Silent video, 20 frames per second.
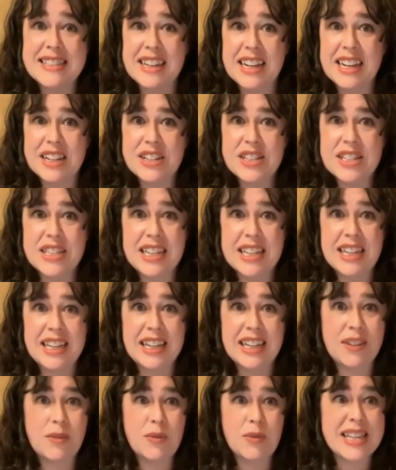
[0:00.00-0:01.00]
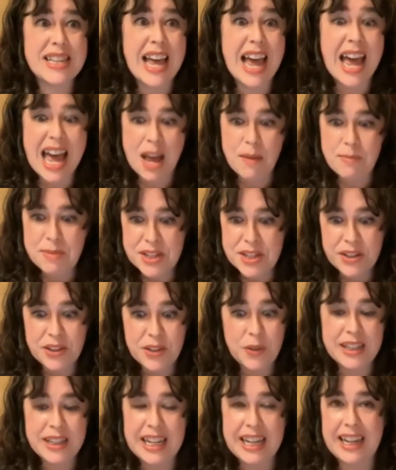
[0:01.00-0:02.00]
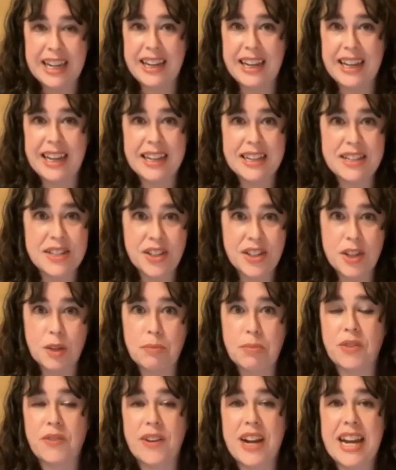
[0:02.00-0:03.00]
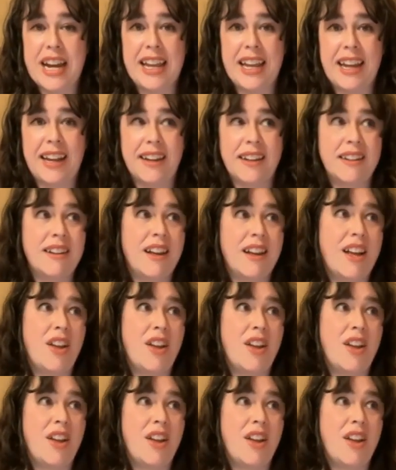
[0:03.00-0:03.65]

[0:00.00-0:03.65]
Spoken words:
Like, she was absolutely into cookbook writing.